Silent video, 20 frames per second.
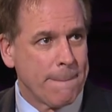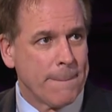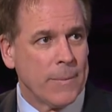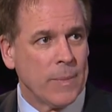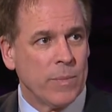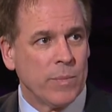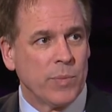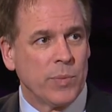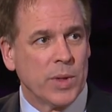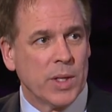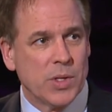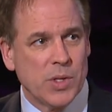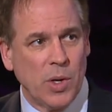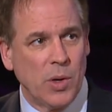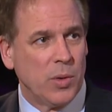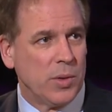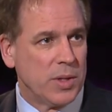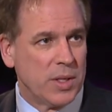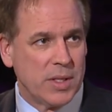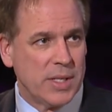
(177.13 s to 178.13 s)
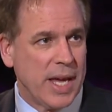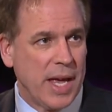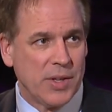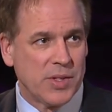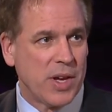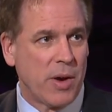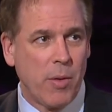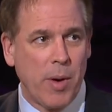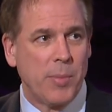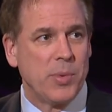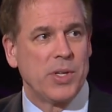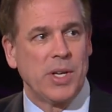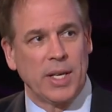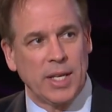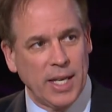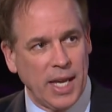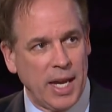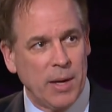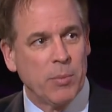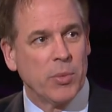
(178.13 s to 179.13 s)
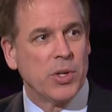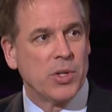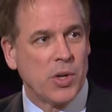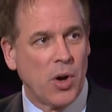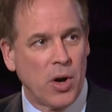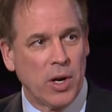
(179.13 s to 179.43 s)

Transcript: Right. So in the towns I represent, Cambridge,